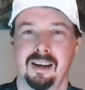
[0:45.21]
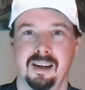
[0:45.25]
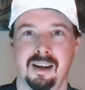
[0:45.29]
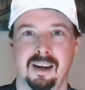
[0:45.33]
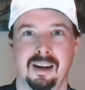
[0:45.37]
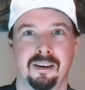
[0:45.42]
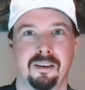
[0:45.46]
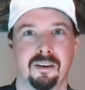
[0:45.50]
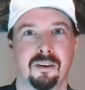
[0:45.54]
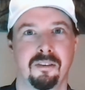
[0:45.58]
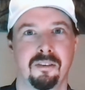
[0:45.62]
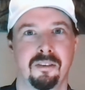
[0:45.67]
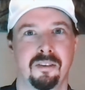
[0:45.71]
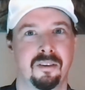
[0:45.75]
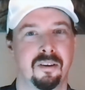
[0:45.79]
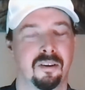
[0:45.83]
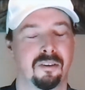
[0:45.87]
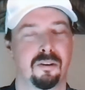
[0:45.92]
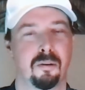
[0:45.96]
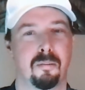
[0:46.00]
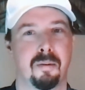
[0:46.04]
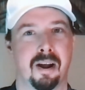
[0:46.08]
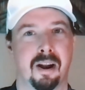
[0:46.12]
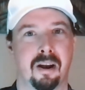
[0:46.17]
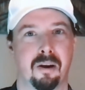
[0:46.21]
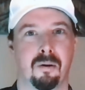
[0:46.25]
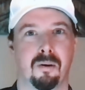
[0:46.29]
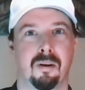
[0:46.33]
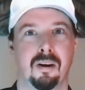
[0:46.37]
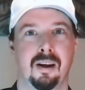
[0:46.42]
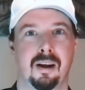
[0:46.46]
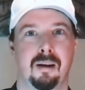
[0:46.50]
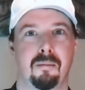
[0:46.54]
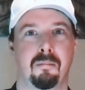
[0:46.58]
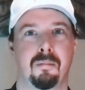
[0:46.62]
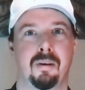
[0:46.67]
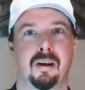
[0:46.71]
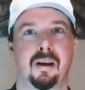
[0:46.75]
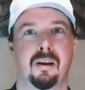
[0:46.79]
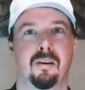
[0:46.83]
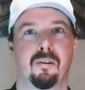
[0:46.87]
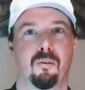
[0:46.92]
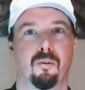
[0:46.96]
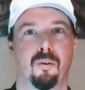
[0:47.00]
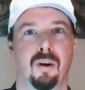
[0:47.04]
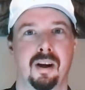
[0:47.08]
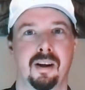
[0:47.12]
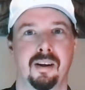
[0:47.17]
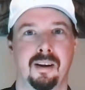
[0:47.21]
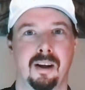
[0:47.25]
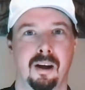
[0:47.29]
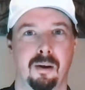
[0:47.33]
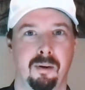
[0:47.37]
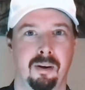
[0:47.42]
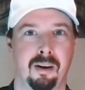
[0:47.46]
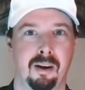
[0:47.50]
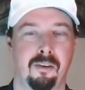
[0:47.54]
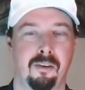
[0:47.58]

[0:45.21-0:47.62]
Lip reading: Yeah, not too bad at all. I'm right now in